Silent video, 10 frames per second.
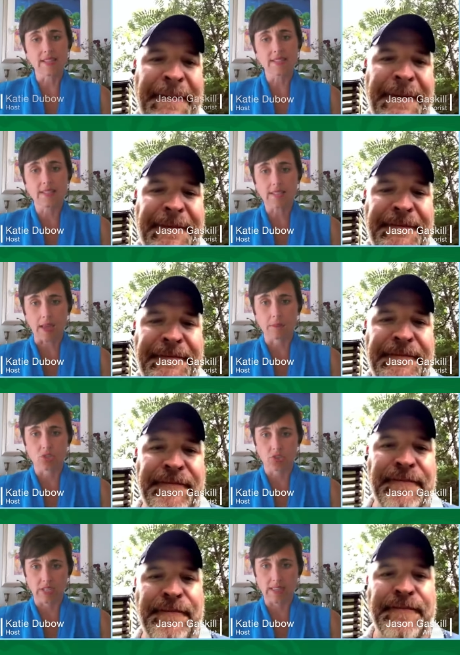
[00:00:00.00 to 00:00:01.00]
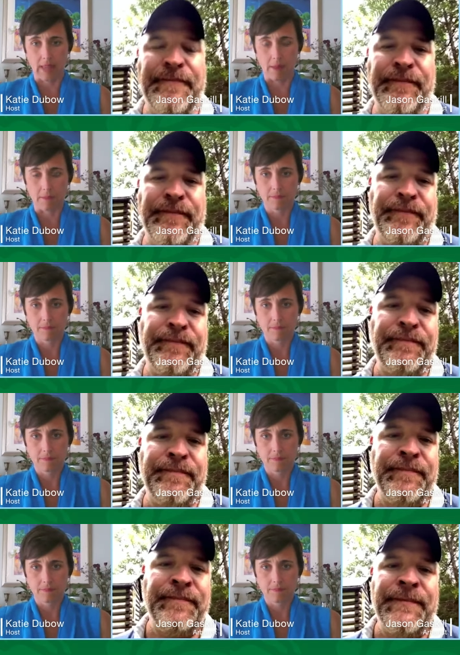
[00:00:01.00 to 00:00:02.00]
Speaker 1: the time to treat them?
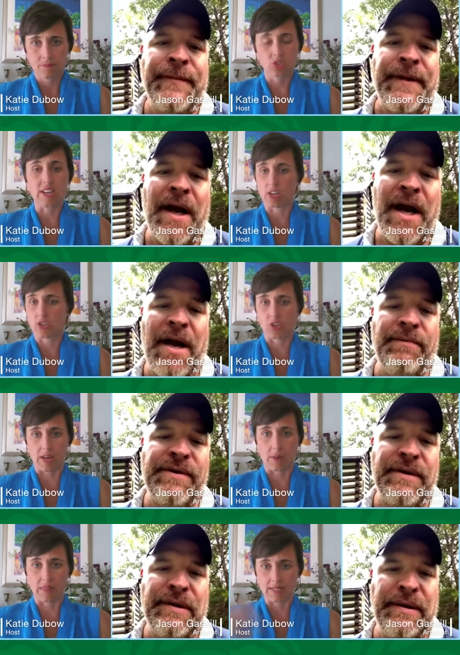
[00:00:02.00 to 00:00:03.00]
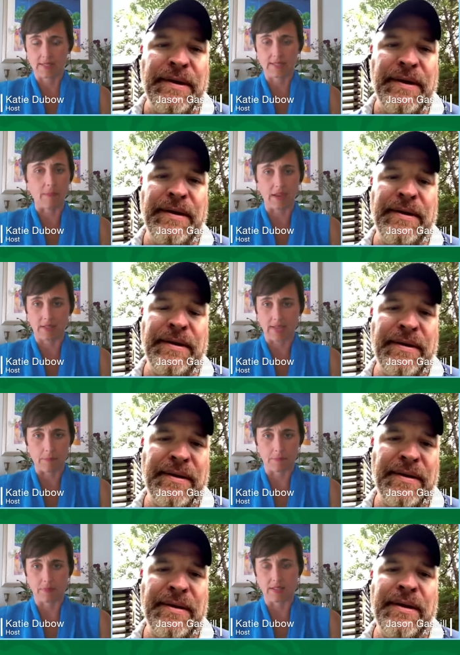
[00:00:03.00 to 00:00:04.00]
Treat your um, tree with a systemic type
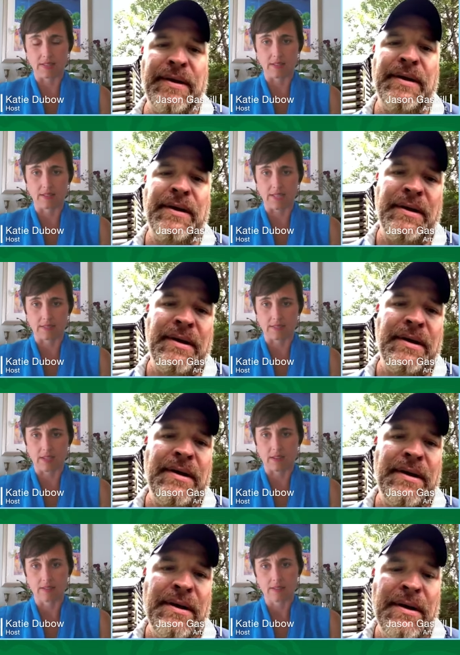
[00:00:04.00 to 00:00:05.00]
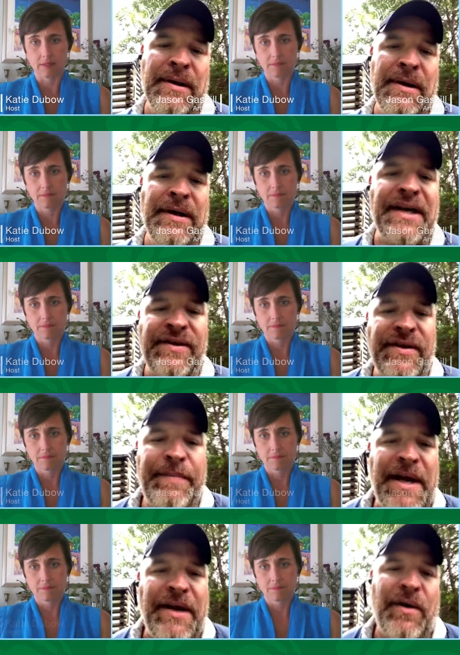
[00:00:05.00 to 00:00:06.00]
in insecticide.
Speaker 2: Yeah, so
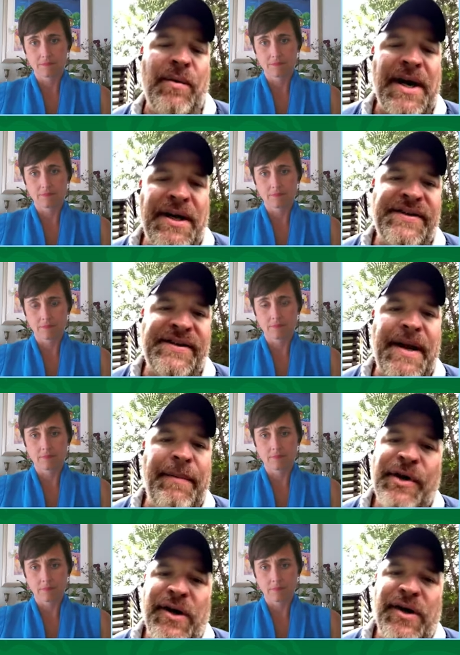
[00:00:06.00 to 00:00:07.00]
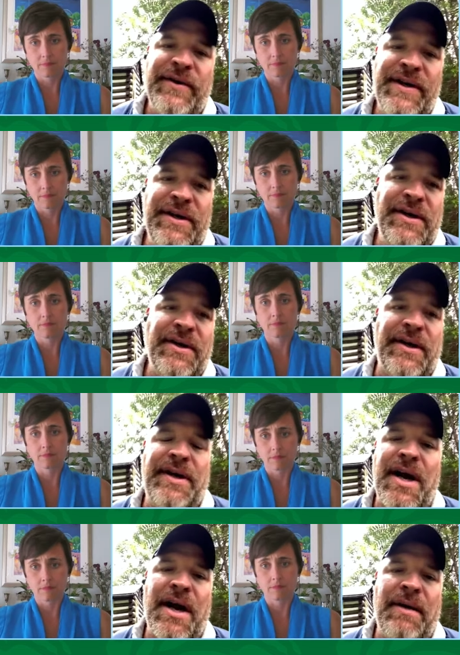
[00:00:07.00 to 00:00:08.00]
depending on what kind of systemic you're using, you can
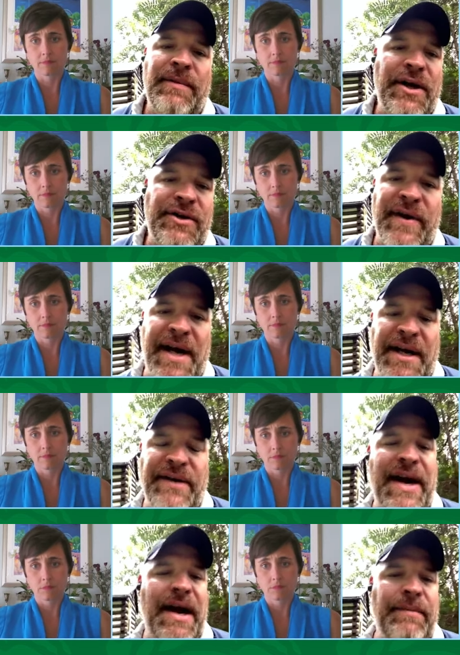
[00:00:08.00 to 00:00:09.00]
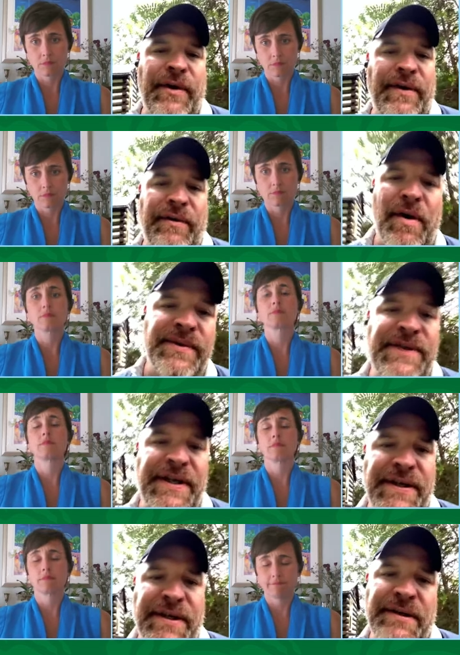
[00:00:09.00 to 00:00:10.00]
um, you can treat any time during the growing
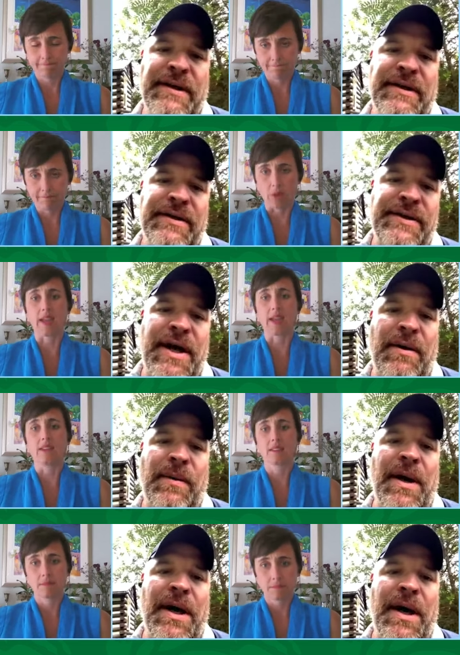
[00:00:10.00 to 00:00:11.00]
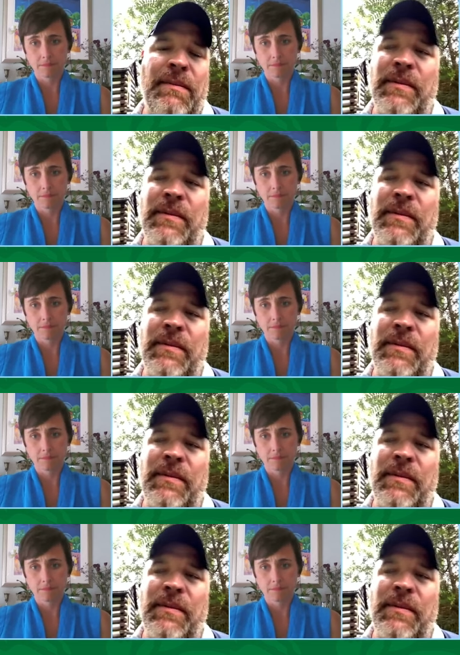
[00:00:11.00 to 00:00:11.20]
season. Okay. So um,